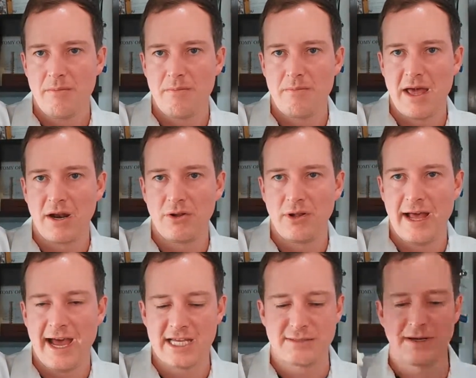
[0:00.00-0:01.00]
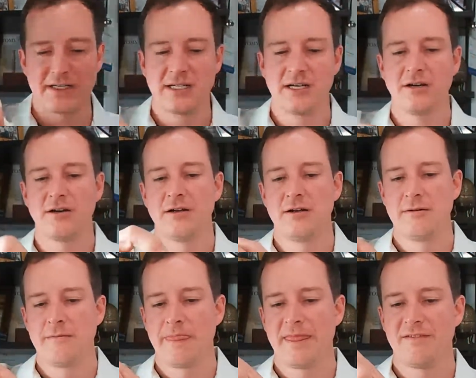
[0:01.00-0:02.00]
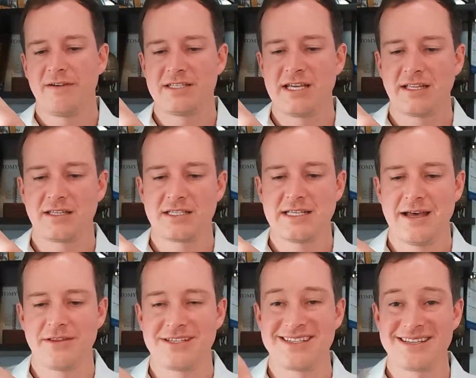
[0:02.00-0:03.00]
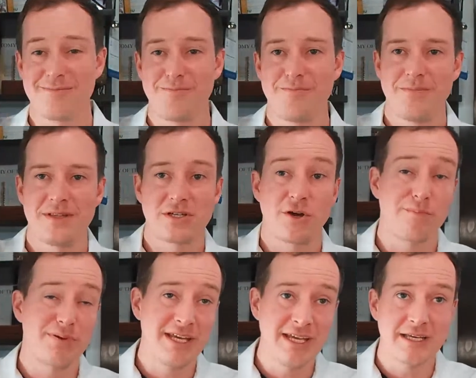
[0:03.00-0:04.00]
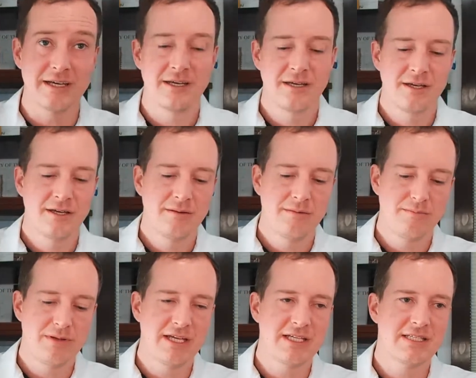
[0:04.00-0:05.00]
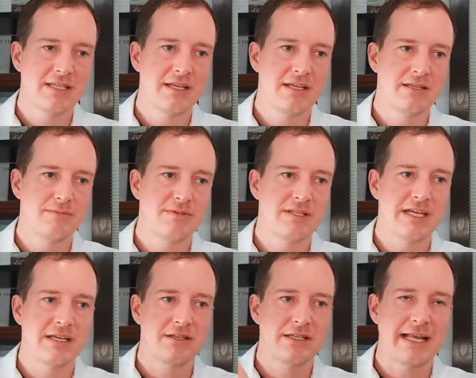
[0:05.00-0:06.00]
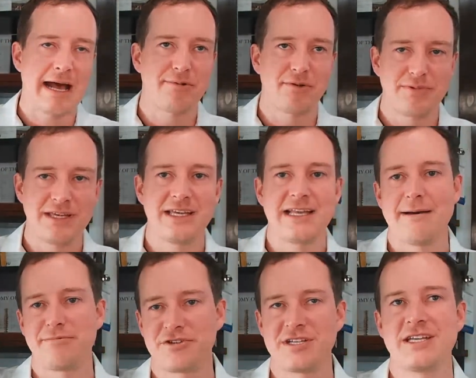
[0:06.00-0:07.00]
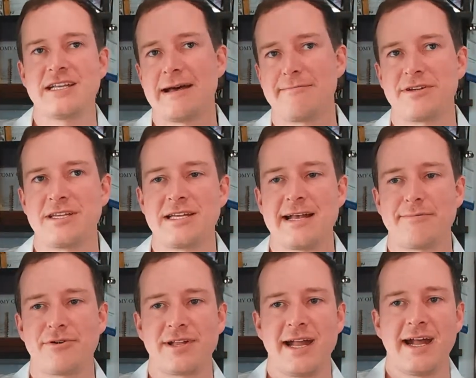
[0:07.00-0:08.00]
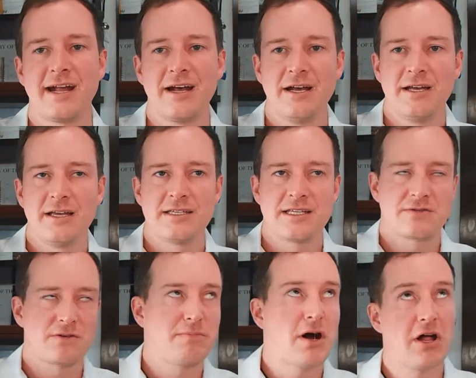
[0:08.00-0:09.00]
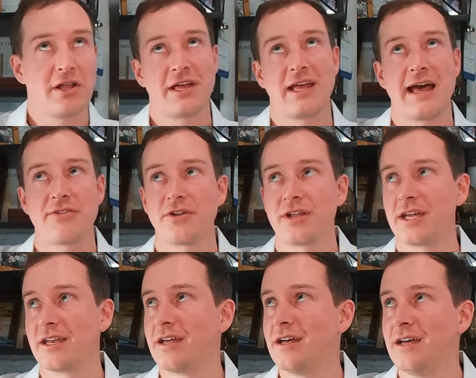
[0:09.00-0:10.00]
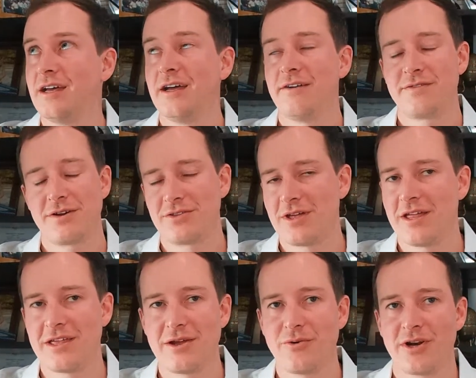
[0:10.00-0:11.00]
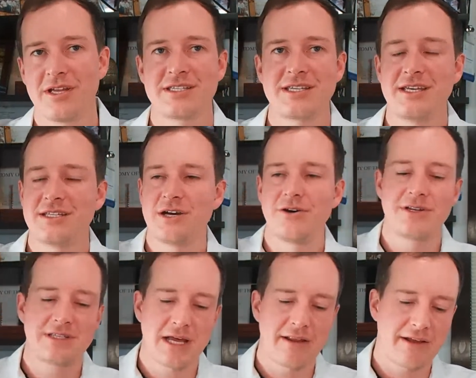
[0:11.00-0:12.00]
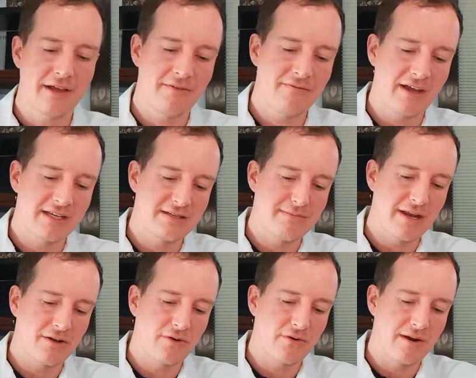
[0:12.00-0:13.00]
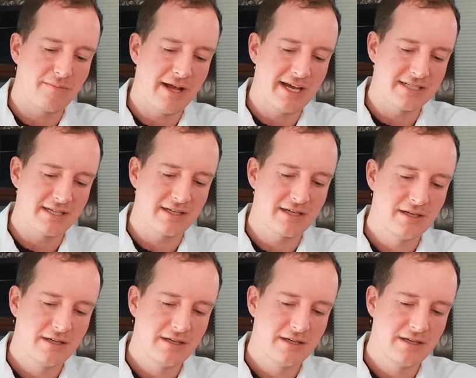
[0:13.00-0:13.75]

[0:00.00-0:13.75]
metal aspect here I take this out. This is a it's called PEEK, PEEKs, uh, capital P, capital E, capital E, capital K. Stands for polyethylene. I forget the uh, E word is ketone. It's kind of like a fancy medical grade plastic,